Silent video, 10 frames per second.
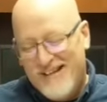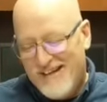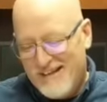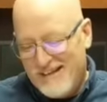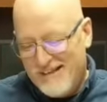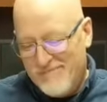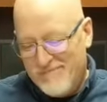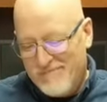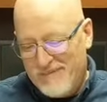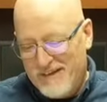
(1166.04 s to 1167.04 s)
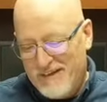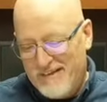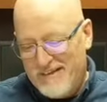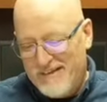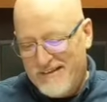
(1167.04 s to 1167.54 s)
to let God
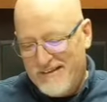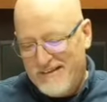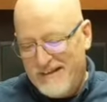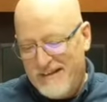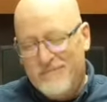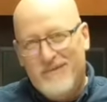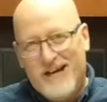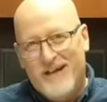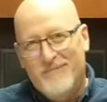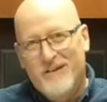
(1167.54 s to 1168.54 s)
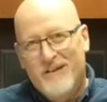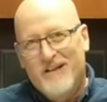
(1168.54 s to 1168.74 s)
share with you and meditate